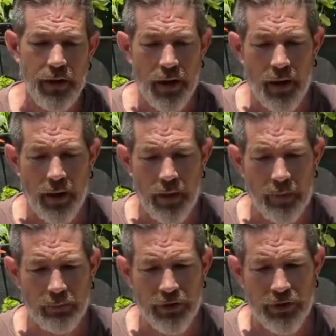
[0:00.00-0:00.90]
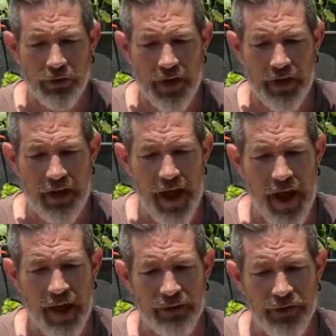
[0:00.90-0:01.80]
that it
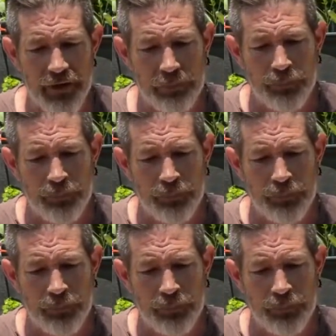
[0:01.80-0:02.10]
has.